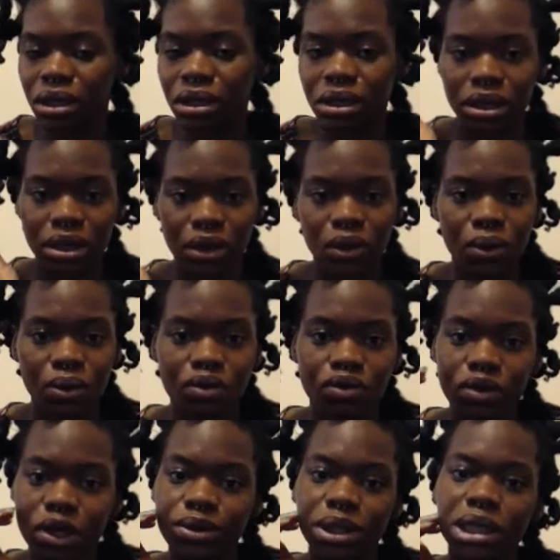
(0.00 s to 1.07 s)
the
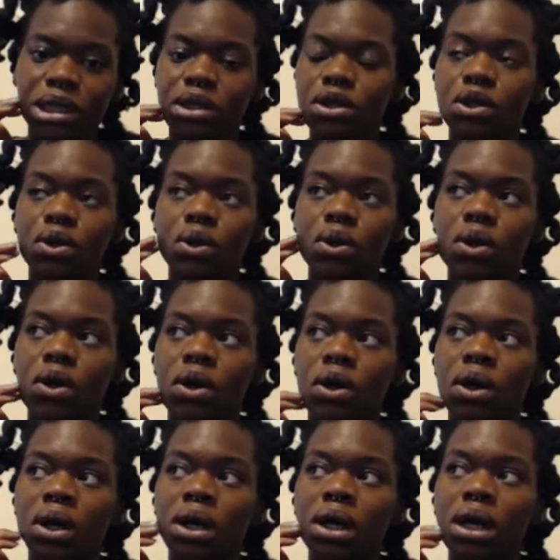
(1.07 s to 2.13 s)
cornrows in too
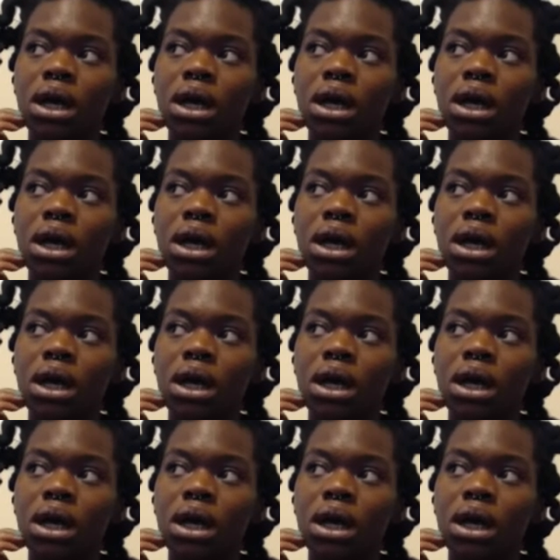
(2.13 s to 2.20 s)
long,